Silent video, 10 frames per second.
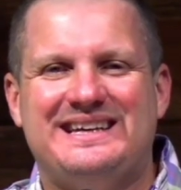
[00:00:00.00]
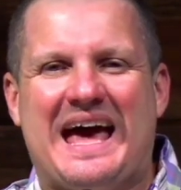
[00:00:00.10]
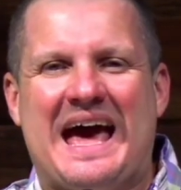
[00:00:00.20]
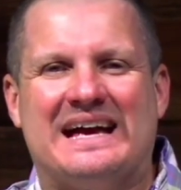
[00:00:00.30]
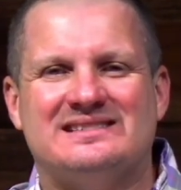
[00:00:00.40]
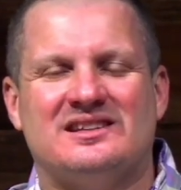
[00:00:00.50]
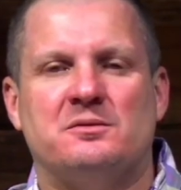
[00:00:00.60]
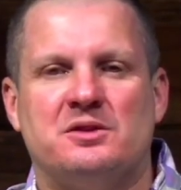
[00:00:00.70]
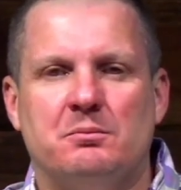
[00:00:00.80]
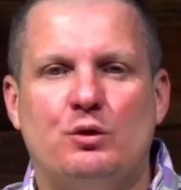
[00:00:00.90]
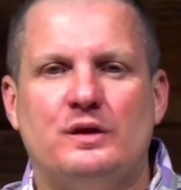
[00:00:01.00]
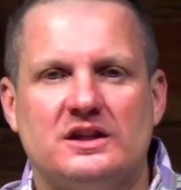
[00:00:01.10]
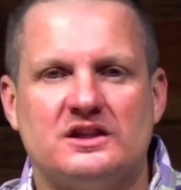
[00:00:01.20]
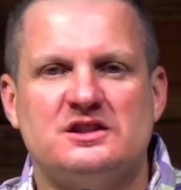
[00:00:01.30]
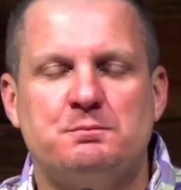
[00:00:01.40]
as the moving of the
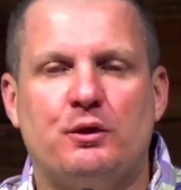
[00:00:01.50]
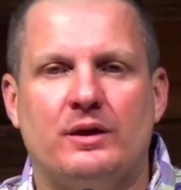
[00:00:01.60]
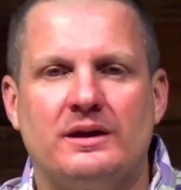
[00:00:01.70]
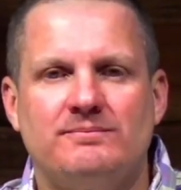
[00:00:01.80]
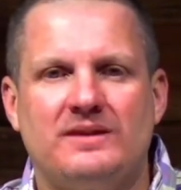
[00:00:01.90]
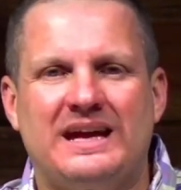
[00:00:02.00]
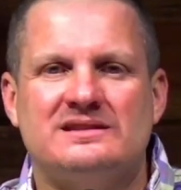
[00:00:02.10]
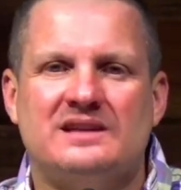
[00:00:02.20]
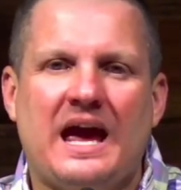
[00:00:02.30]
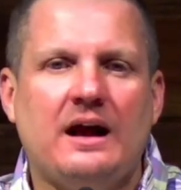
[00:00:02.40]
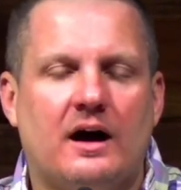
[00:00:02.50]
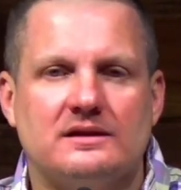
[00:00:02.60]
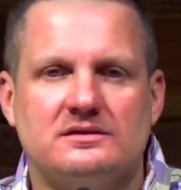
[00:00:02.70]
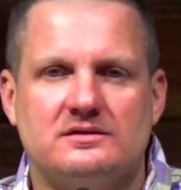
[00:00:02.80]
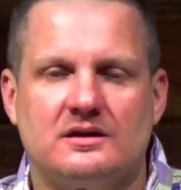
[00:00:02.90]
Spirit is
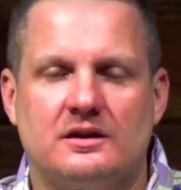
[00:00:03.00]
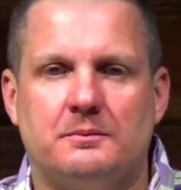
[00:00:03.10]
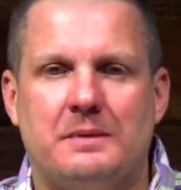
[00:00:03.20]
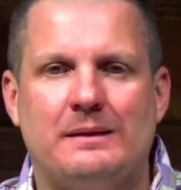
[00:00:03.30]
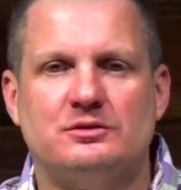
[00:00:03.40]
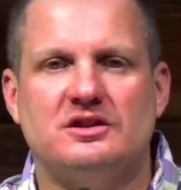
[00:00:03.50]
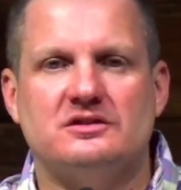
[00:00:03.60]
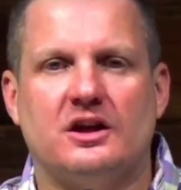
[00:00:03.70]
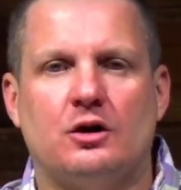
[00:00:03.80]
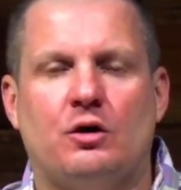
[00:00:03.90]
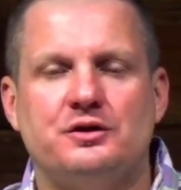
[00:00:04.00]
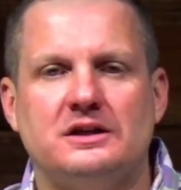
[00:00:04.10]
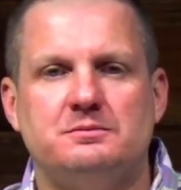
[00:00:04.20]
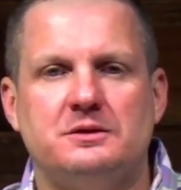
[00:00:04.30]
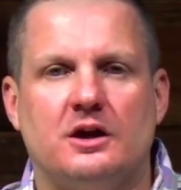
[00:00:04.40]
chaos. Uh, the Bible says, Let all things be done